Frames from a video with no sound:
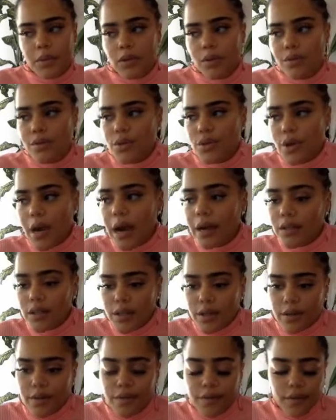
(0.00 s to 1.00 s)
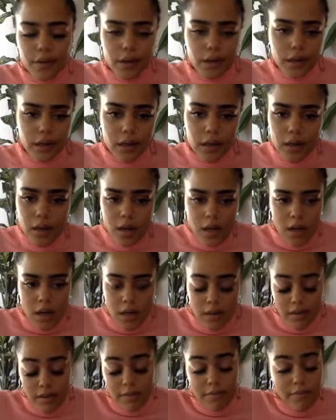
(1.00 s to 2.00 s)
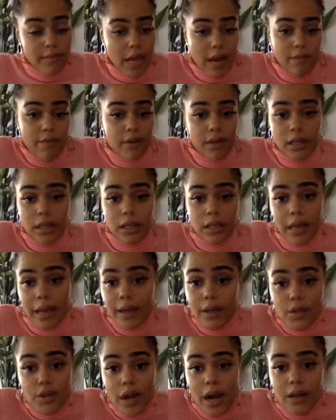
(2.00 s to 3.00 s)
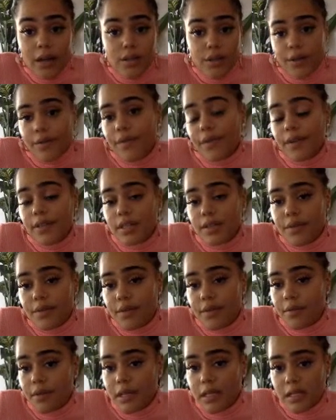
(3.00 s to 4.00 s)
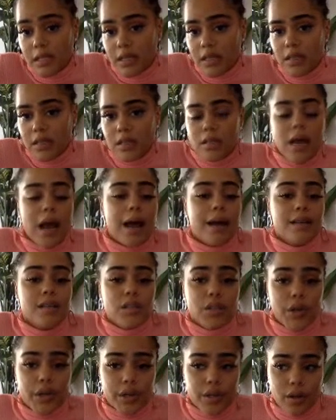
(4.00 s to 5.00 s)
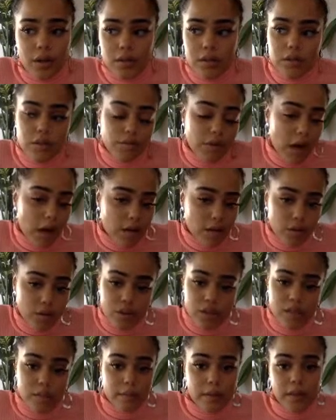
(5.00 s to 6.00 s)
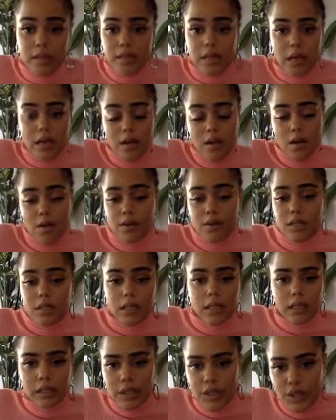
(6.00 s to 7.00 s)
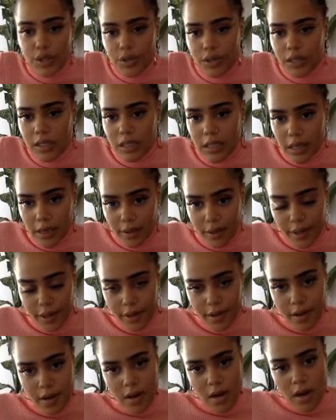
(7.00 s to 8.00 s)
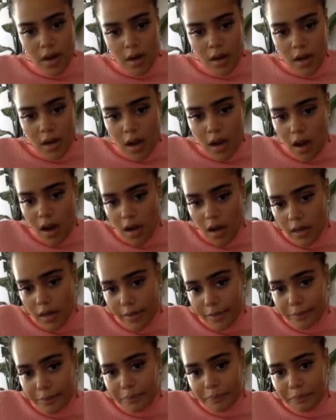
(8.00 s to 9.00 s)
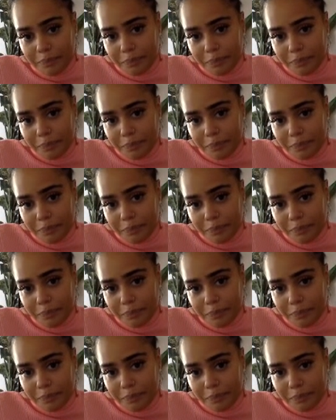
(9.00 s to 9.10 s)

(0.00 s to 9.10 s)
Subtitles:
use Tractor that really like Tractor for different reasons. I started on Serato just because I know it's the industry standard. But